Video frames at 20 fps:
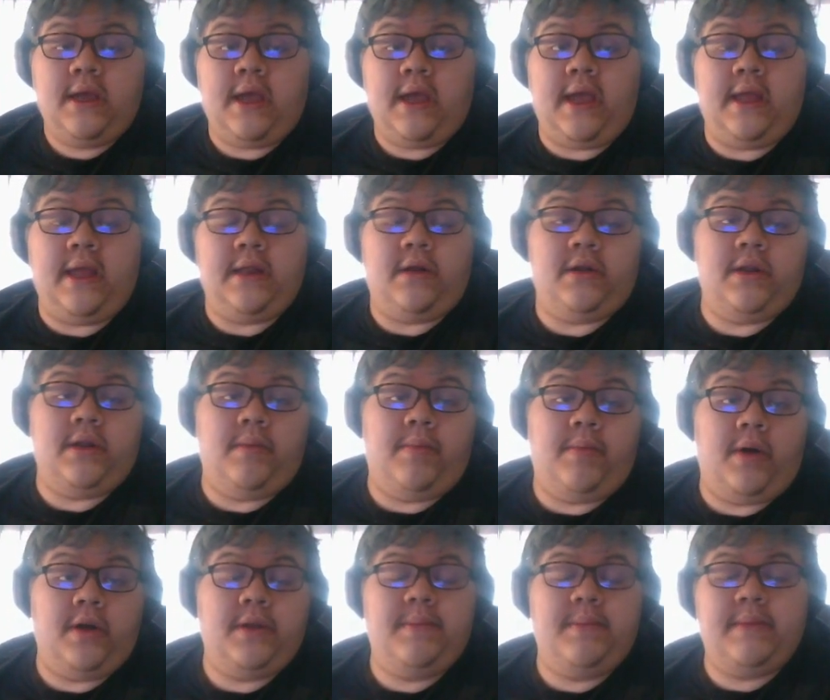and on the
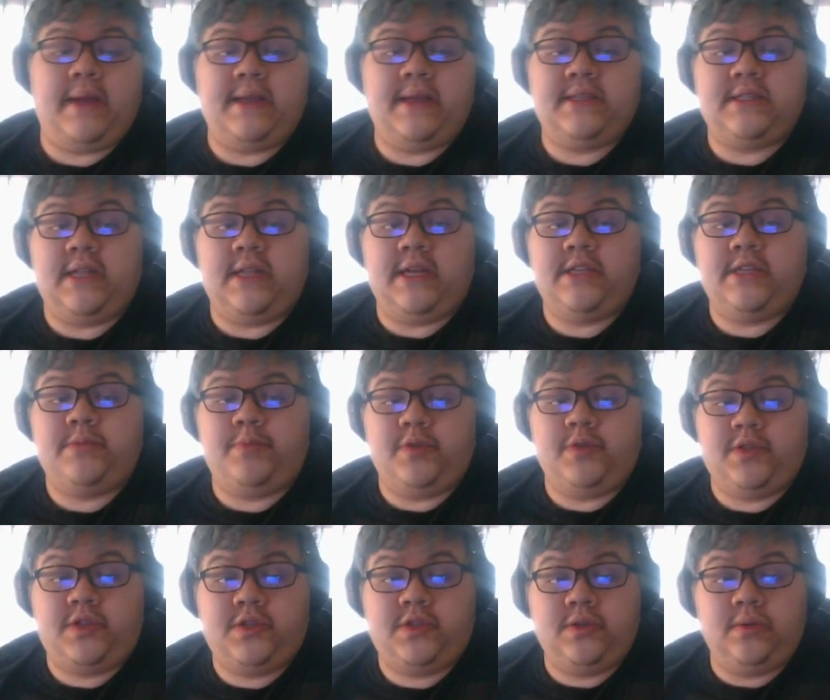bottom Night Slash
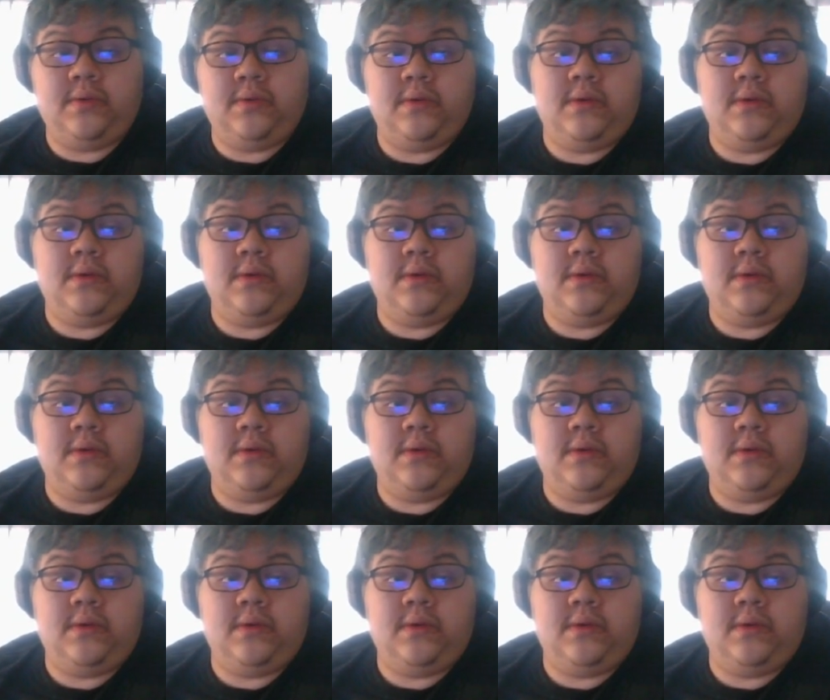Pursuit.